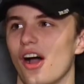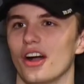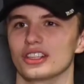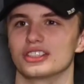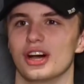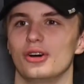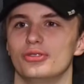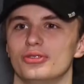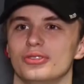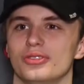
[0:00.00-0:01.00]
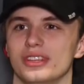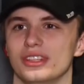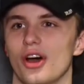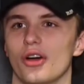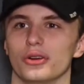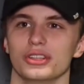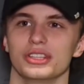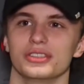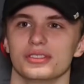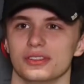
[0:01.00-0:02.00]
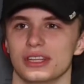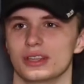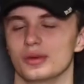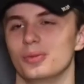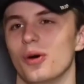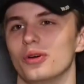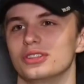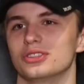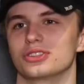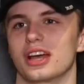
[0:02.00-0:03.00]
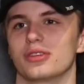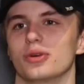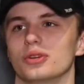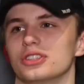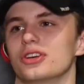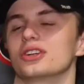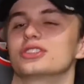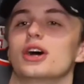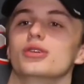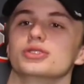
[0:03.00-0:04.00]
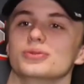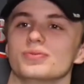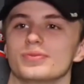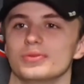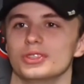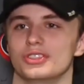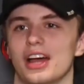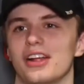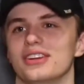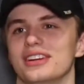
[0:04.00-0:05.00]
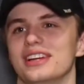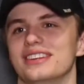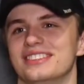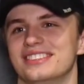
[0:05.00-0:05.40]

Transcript: ourselves and not really like the opponents, just kind of focusing on ourselves and just dialing it in.